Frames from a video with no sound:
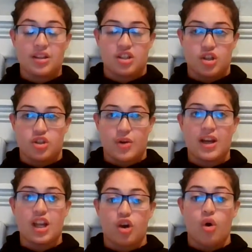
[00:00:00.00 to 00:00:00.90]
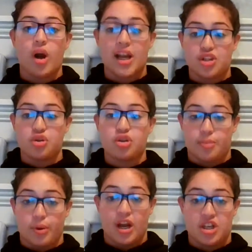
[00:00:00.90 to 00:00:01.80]
directly correlate to
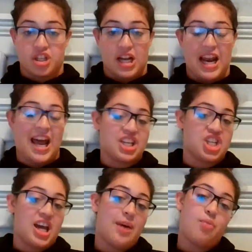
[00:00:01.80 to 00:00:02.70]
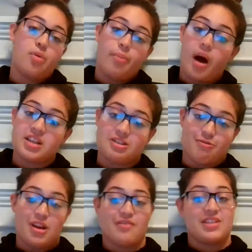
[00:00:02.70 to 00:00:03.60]
depression, and actually had more positive
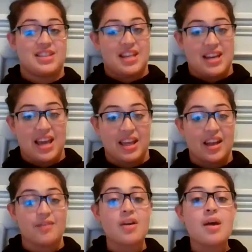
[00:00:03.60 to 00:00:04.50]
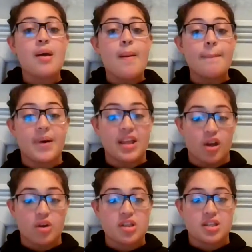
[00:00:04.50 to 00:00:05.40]
benefits than negative. But he
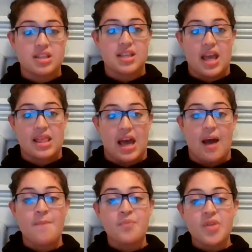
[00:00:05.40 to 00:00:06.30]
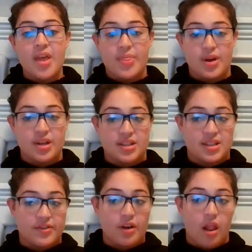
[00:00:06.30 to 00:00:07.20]
goes on to say that there's
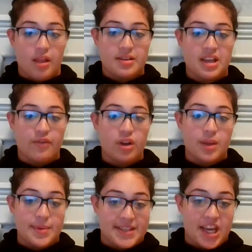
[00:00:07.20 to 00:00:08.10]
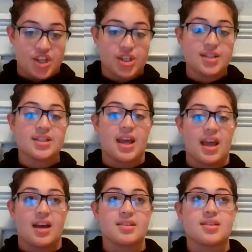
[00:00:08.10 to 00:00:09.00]
several limitations,
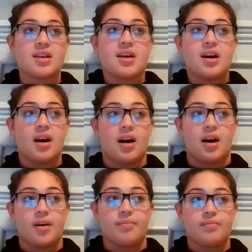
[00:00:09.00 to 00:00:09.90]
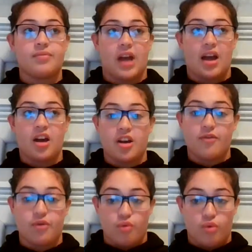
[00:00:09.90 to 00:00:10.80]
and that could
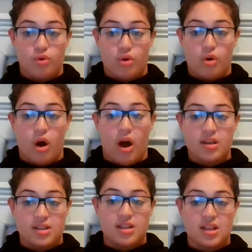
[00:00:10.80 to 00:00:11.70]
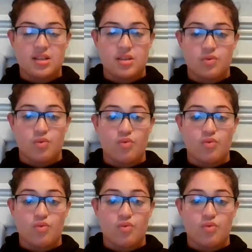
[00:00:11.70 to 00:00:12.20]
have caused these